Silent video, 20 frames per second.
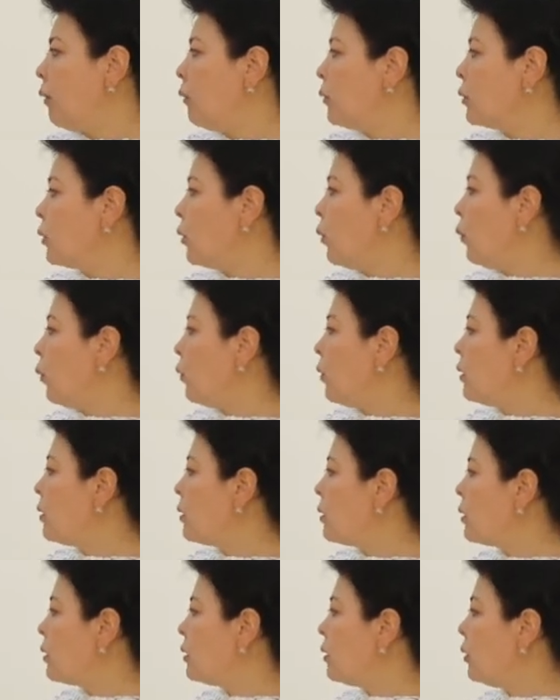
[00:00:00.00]
so
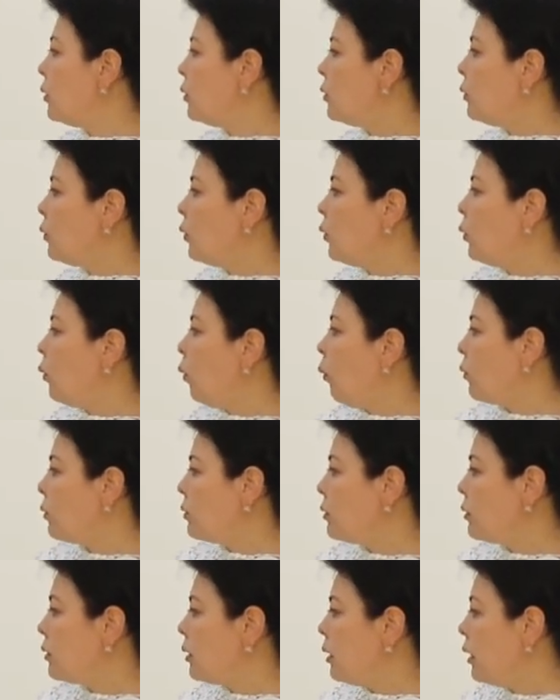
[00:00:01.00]
this is the North
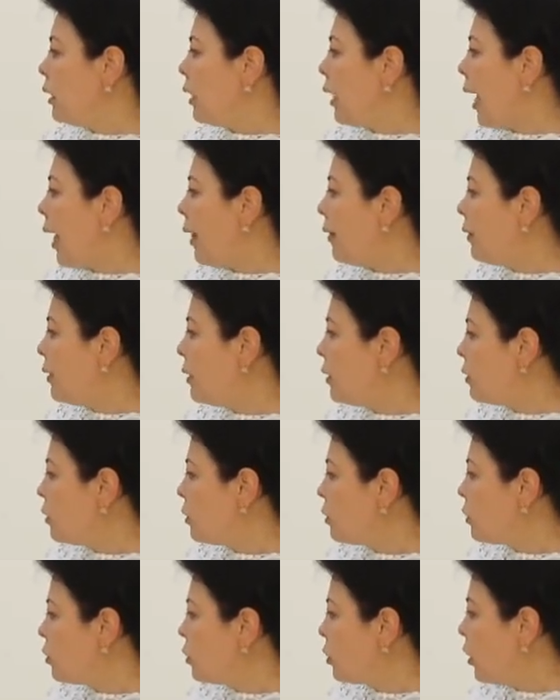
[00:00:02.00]
Sea, and this
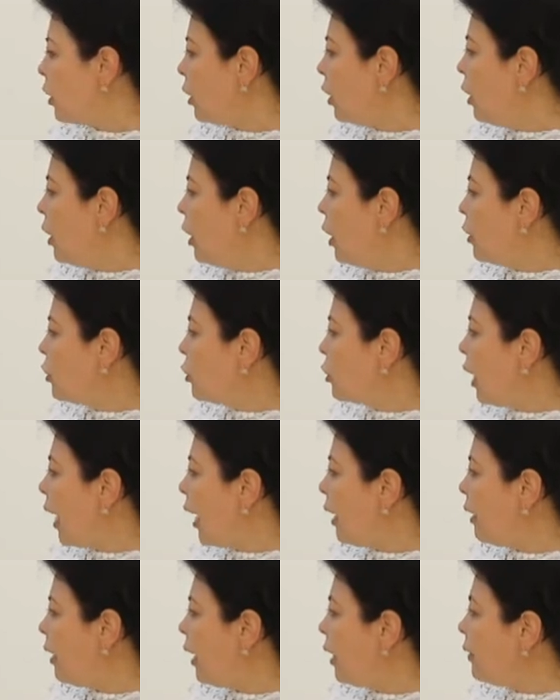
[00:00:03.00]
is the
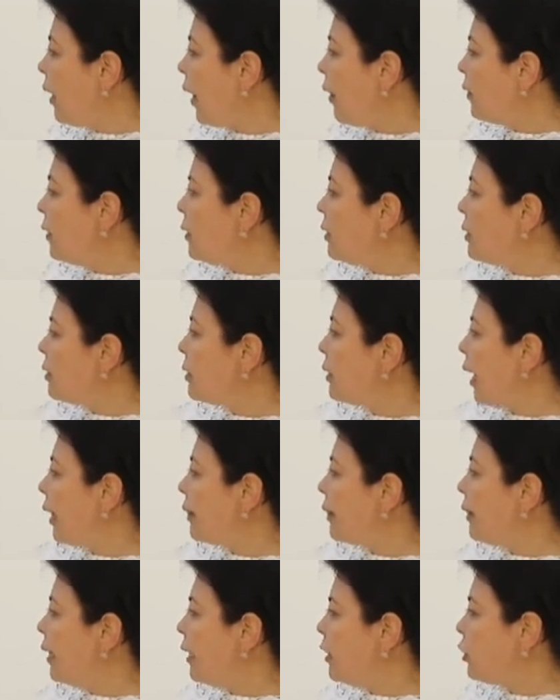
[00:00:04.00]
channel, and this is the
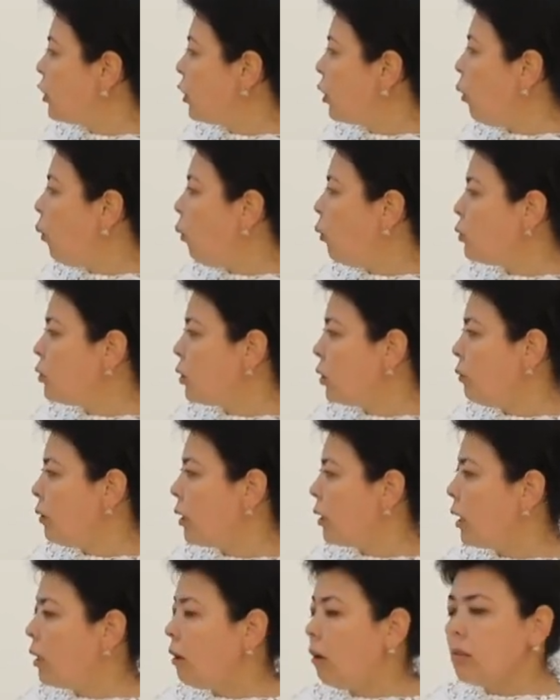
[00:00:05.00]
Atlantic Ocean, we
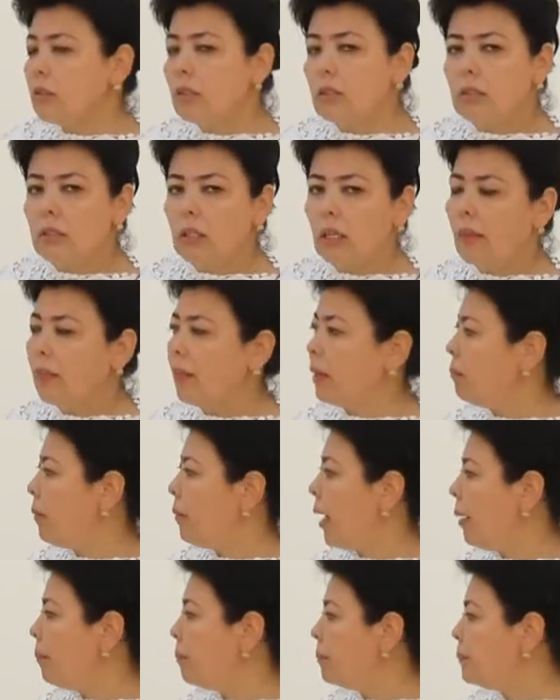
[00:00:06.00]
can also see in the map.